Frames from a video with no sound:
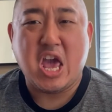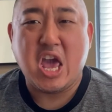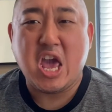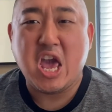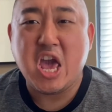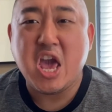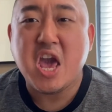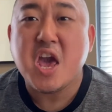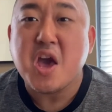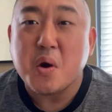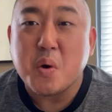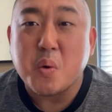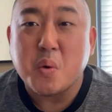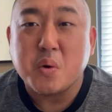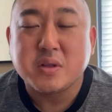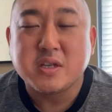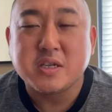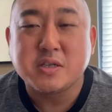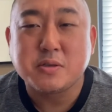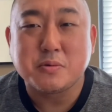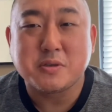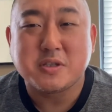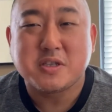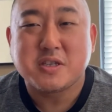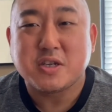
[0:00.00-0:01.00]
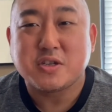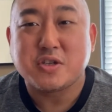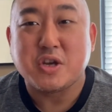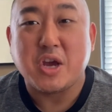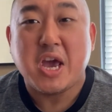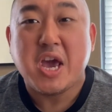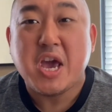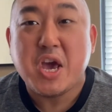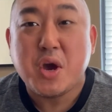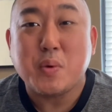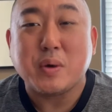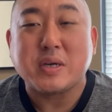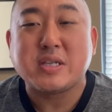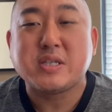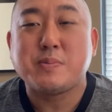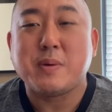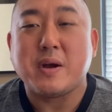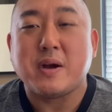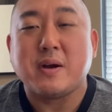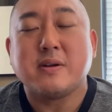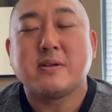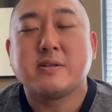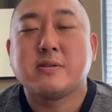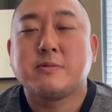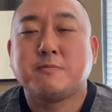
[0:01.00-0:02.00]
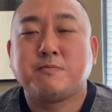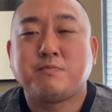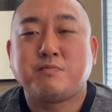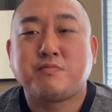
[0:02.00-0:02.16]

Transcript: ew. This was such an ew experience.